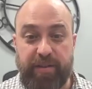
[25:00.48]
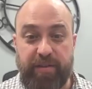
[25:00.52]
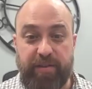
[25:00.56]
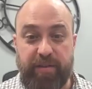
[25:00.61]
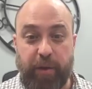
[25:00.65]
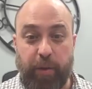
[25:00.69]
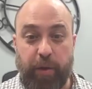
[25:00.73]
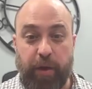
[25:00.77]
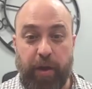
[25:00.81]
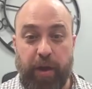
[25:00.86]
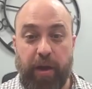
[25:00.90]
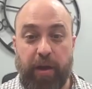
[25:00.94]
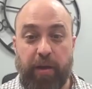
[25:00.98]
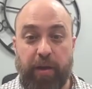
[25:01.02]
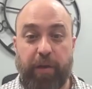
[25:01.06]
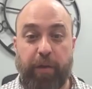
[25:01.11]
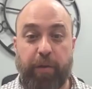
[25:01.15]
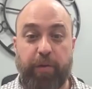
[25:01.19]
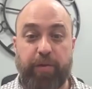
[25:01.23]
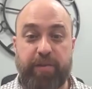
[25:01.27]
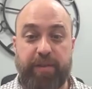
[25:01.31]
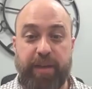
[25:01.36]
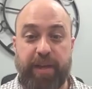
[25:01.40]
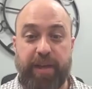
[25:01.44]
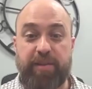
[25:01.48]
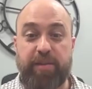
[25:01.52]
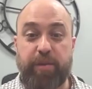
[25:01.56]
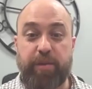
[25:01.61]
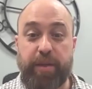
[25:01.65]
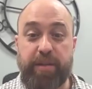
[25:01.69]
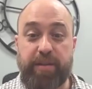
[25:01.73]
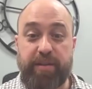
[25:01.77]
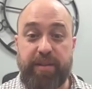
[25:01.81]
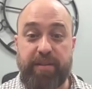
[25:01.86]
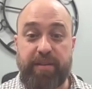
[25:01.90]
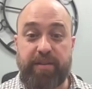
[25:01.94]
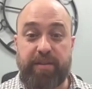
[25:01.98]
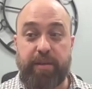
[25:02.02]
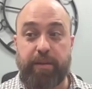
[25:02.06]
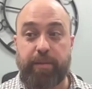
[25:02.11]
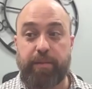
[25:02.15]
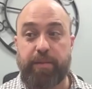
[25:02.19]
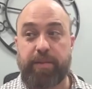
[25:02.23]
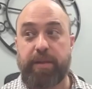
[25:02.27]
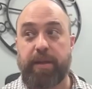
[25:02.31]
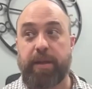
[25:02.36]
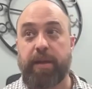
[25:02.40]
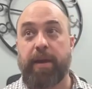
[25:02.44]
So those sensory
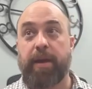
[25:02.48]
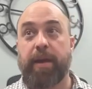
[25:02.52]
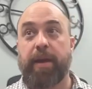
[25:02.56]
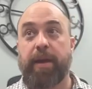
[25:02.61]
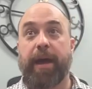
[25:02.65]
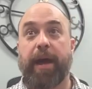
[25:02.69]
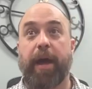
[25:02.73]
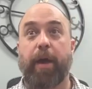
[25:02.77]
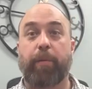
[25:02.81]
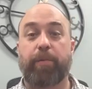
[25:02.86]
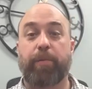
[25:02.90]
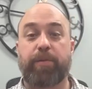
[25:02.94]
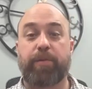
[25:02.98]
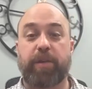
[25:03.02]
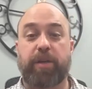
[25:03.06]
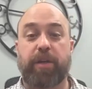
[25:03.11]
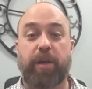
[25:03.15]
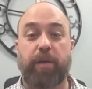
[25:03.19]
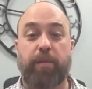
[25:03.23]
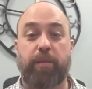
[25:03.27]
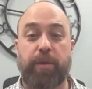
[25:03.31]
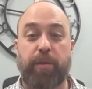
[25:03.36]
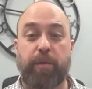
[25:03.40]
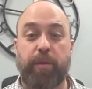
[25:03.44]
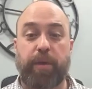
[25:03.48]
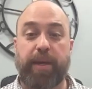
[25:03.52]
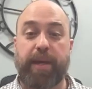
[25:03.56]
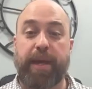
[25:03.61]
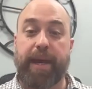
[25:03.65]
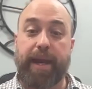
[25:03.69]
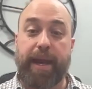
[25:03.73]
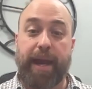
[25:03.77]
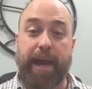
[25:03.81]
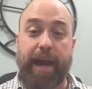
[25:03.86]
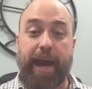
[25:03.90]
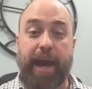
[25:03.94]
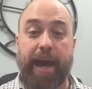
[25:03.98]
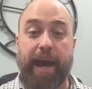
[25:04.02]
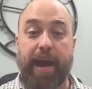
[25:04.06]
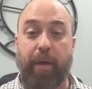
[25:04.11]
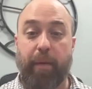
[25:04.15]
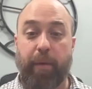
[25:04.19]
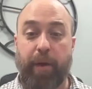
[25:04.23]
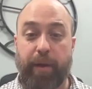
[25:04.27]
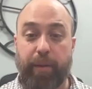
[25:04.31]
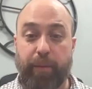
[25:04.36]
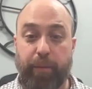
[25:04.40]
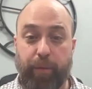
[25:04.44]
systems help to communicate how
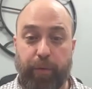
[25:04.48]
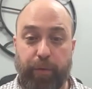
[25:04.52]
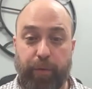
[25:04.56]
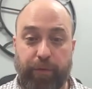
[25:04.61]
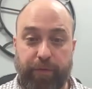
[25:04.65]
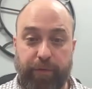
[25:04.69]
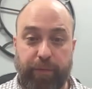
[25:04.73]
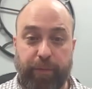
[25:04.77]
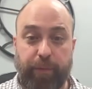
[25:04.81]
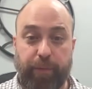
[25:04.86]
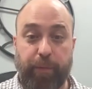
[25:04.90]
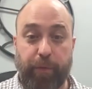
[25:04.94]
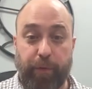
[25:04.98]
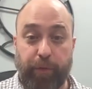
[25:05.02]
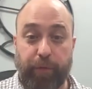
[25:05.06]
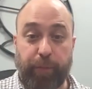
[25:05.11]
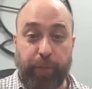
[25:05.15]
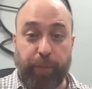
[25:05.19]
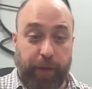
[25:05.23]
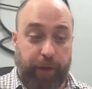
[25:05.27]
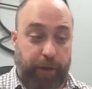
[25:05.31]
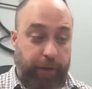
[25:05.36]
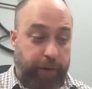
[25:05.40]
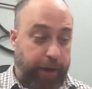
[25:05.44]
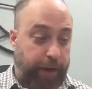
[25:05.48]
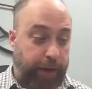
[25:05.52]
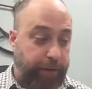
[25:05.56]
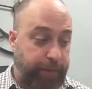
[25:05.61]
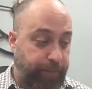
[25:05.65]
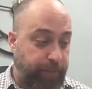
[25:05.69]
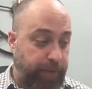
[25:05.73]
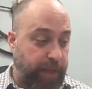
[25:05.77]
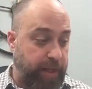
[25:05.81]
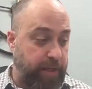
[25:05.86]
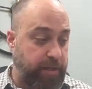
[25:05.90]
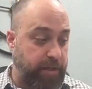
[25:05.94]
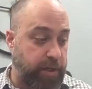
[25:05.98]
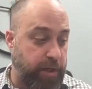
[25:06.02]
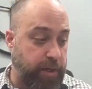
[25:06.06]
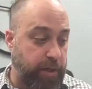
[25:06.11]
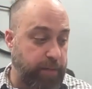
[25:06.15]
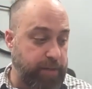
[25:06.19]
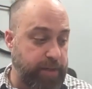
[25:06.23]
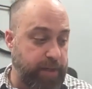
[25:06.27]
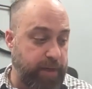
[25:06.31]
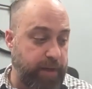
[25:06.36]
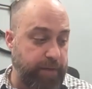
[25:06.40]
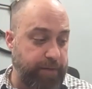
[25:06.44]
I move blood around. In
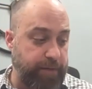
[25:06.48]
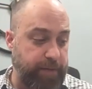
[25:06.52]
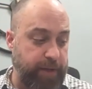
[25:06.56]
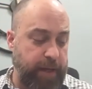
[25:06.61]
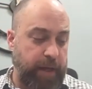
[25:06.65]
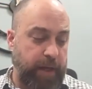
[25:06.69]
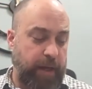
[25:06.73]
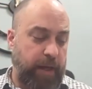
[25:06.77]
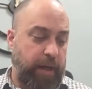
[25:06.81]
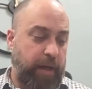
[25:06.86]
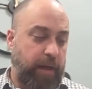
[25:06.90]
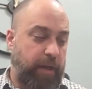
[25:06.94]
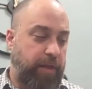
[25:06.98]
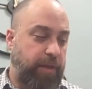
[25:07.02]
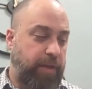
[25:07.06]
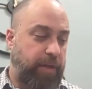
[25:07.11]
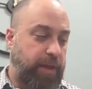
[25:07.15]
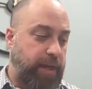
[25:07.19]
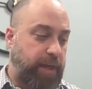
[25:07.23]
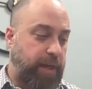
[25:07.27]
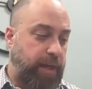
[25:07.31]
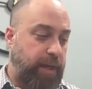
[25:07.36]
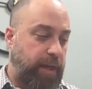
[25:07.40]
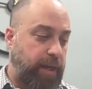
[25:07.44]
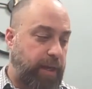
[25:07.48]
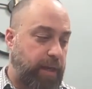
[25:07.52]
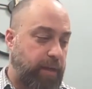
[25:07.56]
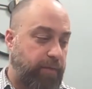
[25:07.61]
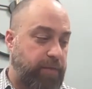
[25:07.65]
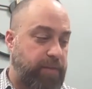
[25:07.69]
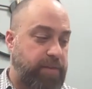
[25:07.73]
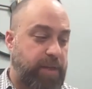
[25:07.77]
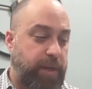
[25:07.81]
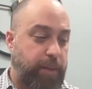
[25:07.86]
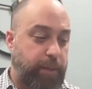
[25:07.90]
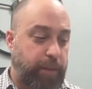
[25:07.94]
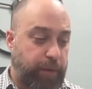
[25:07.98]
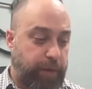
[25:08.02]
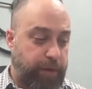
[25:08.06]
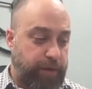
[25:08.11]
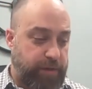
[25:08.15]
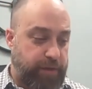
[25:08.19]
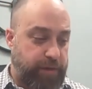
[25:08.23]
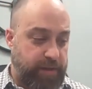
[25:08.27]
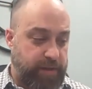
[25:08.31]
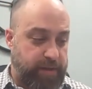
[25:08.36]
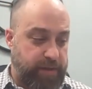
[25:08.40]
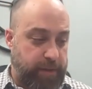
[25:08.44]
terms of the vestibular
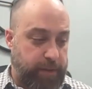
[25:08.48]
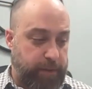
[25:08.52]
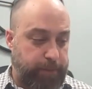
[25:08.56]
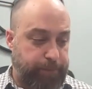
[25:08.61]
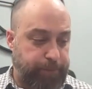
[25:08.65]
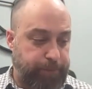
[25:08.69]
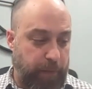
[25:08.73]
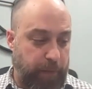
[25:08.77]
system,